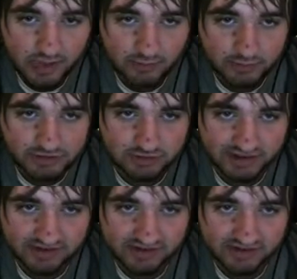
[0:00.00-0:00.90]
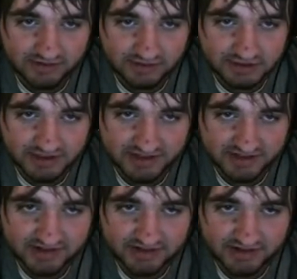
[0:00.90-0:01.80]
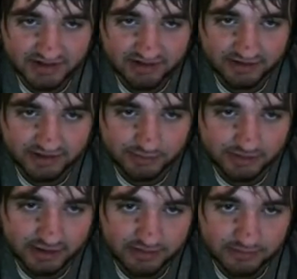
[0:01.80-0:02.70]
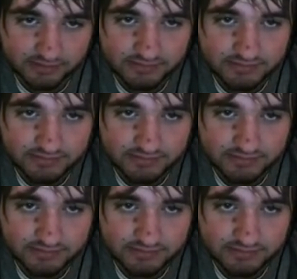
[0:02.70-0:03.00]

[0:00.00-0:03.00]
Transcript: which will get us another chest down at the bottom.